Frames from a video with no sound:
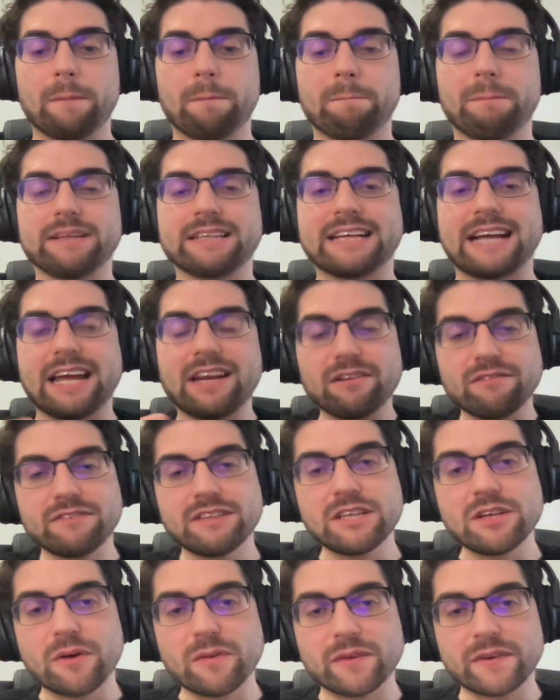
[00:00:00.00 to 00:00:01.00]
But kind of
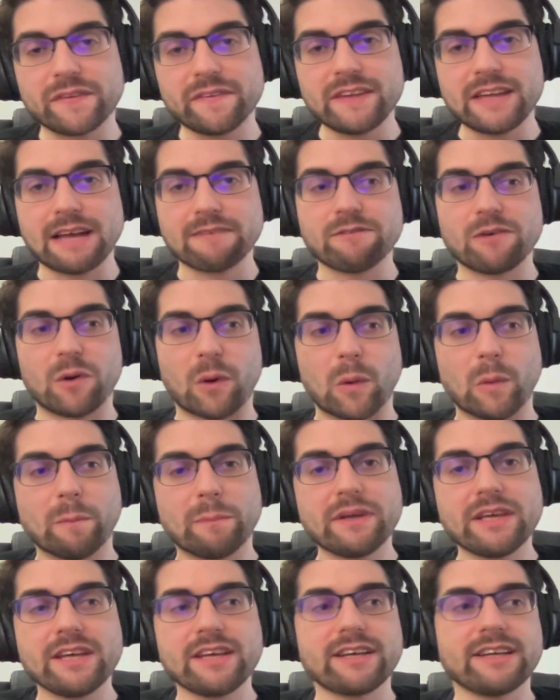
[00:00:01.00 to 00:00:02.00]
the other thing I'm
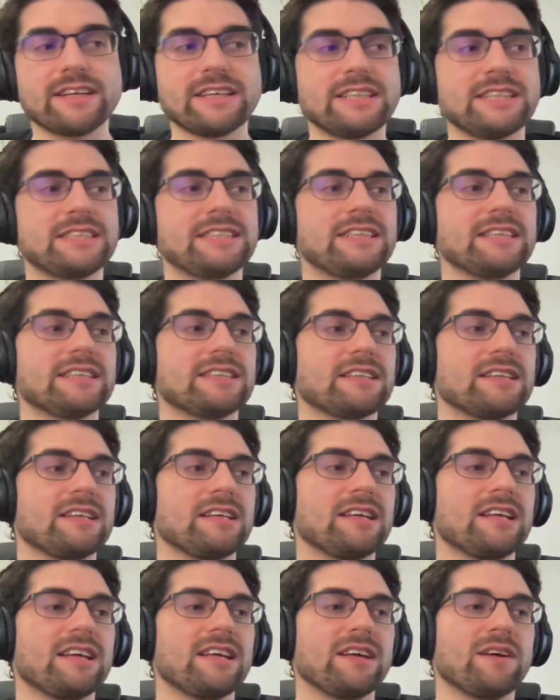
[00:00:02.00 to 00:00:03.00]
hoping is that
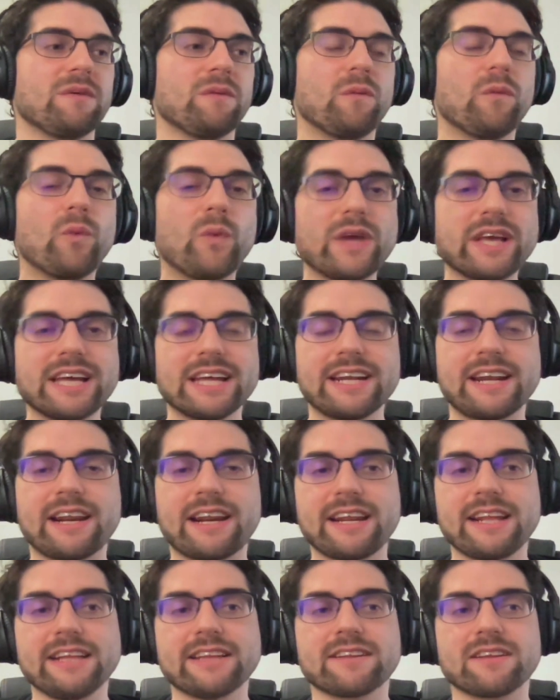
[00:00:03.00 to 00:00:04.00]
we can
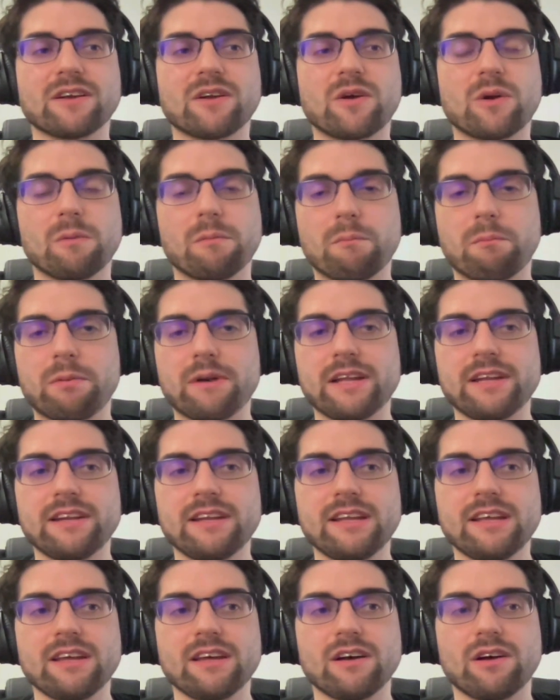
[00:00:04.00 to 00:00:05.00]
read
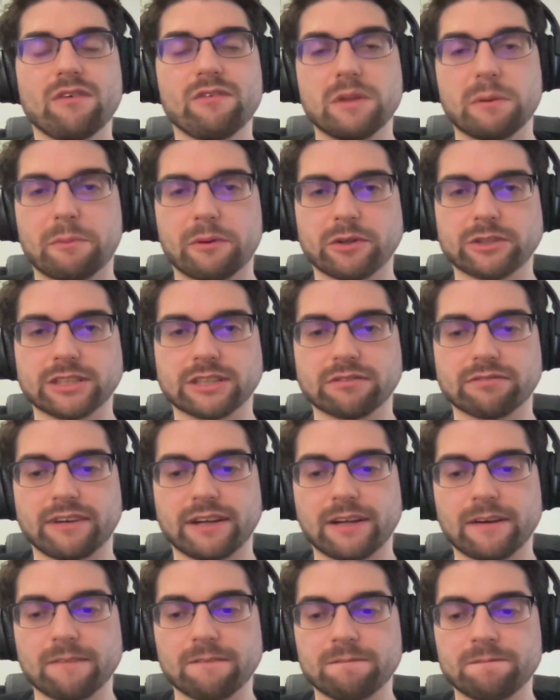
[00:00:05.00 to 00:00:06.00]
completely of the project
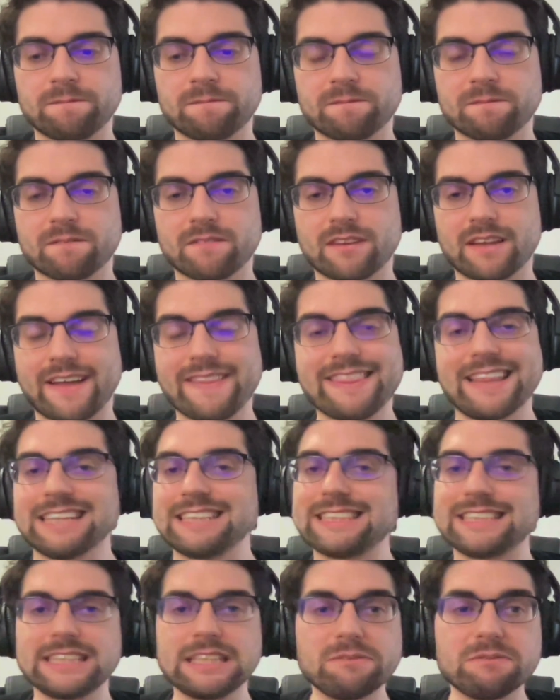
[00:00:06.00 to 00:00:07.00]
file. And that
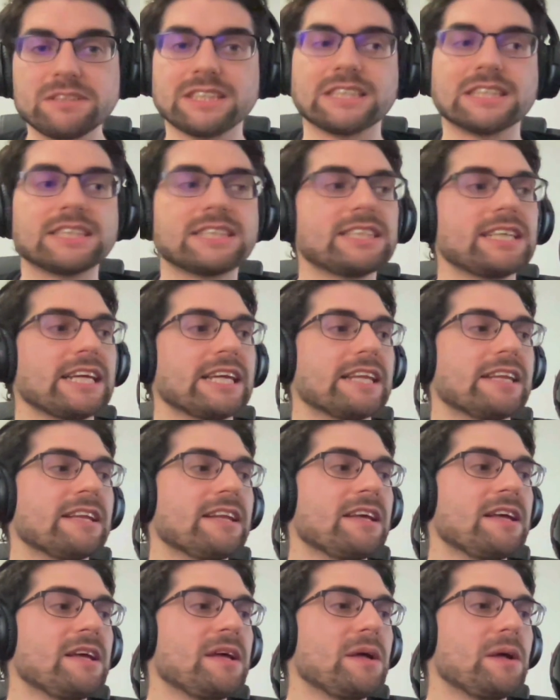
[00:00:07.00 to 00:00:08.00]
seems insane,
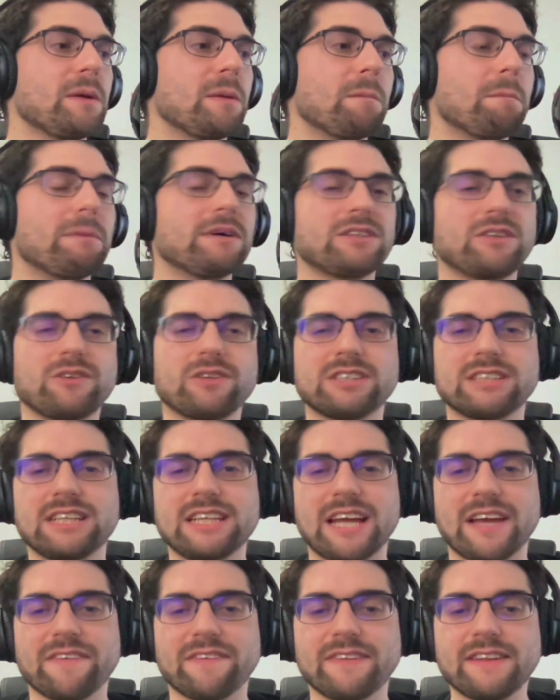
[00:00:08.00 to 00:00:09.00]
but
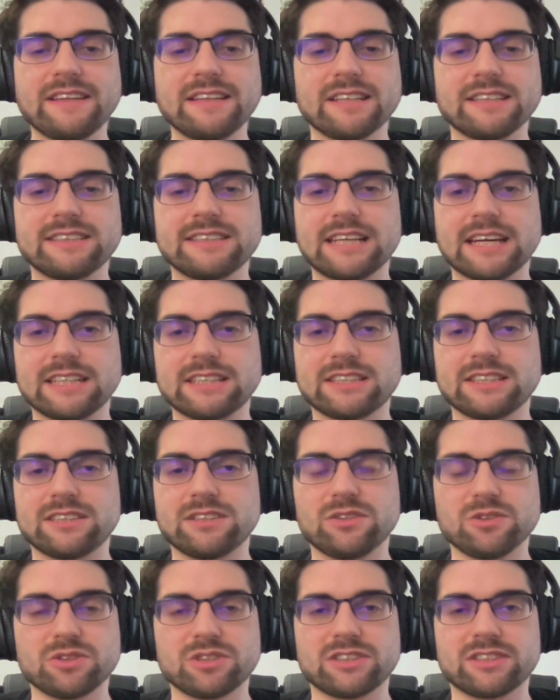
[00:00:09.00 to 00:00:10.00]
honestly, I think that
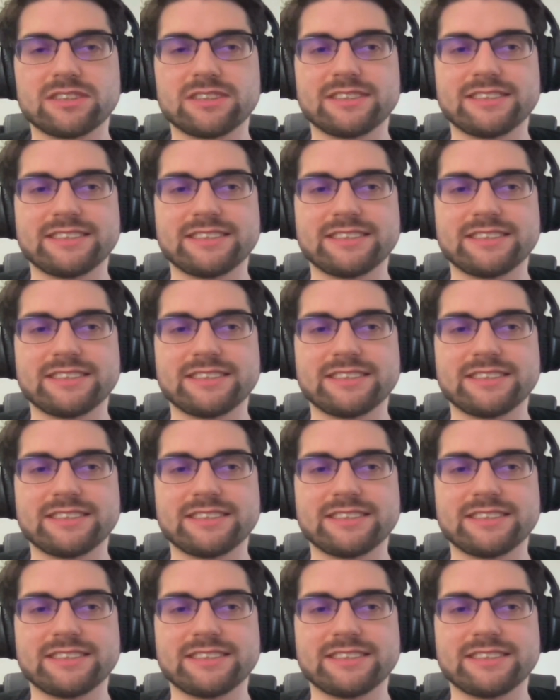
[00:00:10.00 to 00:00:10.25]
just